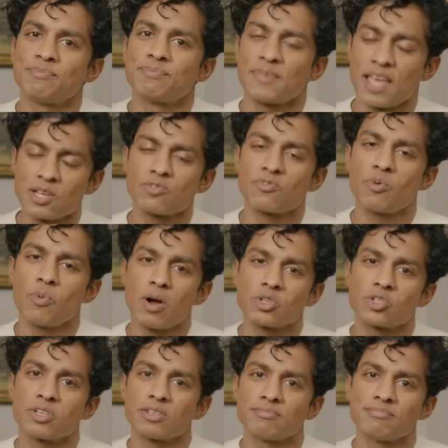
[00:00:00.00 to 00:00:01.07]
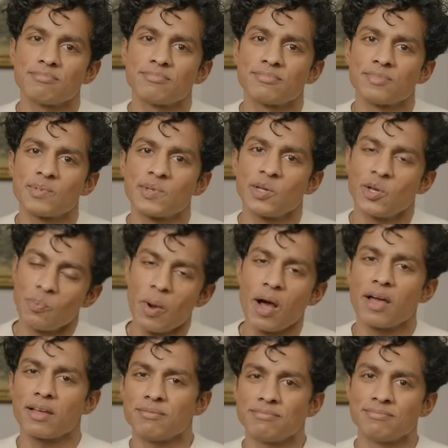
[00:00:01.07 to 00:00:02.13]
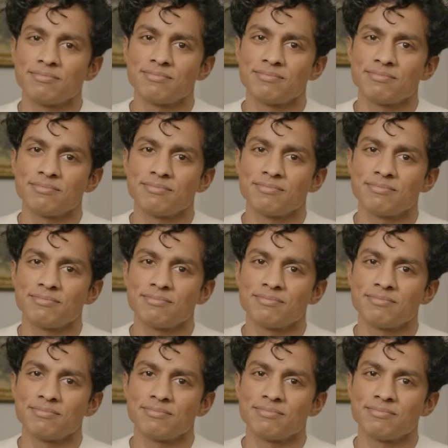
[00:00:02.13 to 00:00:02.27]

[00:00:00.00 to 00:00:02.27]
Thanks for watching. Goodbye.